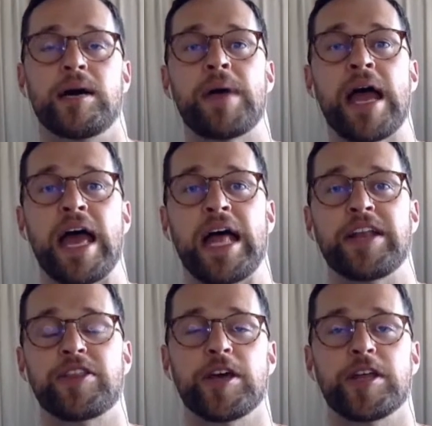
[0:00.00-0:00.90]
And
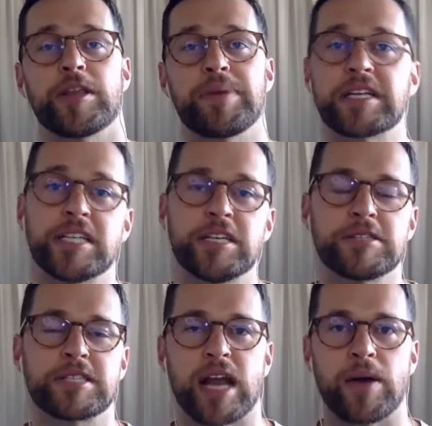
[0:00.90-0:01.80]
the big news
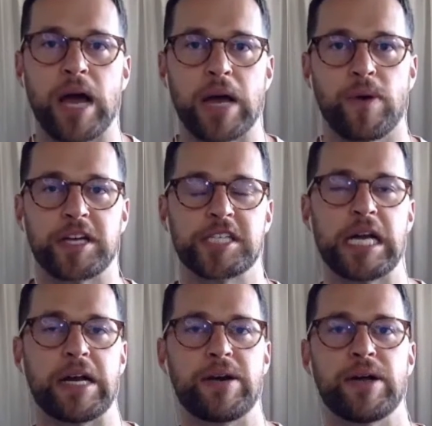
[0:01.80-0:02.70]
that I want to
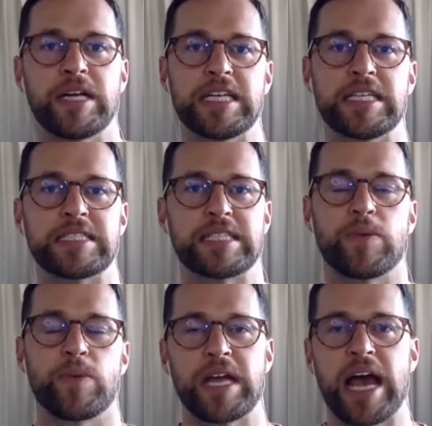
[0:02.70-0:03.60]
share is that
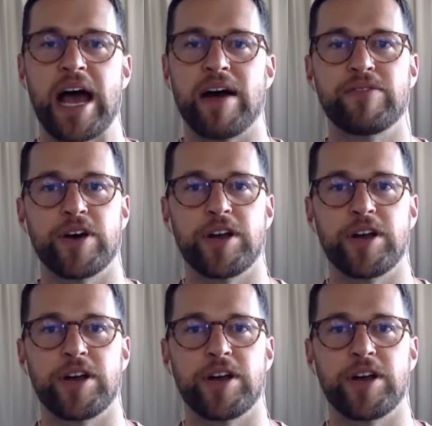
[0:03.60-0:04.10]
we have